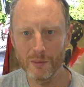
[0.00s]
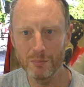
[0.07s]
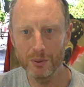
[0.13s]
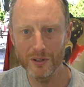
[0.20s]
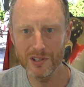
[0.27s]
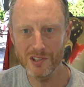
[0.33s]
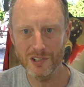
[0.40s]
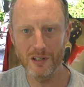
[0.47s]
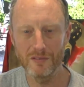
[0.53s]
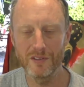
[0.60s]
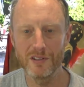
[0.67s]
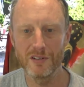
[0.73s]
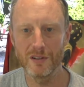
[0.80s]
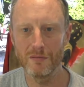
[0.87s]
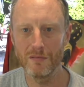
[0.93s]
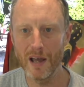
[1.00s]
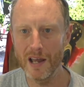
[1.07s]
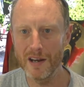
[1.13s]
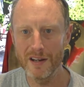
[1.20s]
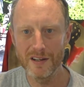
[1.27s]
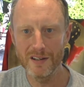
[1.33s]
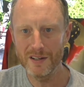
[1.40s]
putting yourself into the
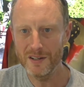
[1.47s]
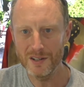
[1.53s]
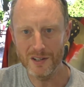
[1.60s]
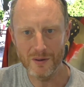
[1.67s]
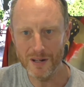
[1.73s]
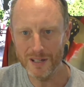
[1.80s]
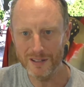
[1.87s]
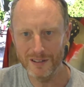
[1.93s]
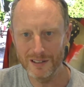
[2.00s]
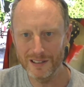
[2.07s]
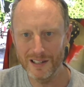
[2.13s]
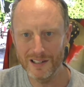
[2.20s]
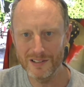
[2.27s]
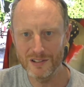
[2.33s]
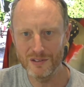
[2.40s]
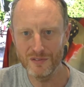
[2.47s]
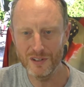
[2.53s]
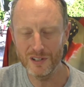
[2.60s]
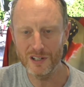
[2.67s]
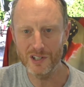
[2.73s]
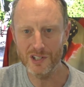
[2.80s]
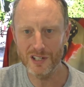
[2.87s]
red, you ain't gonna get to the
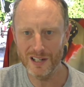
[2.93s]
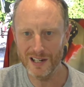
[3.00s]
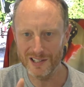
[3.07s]
finish.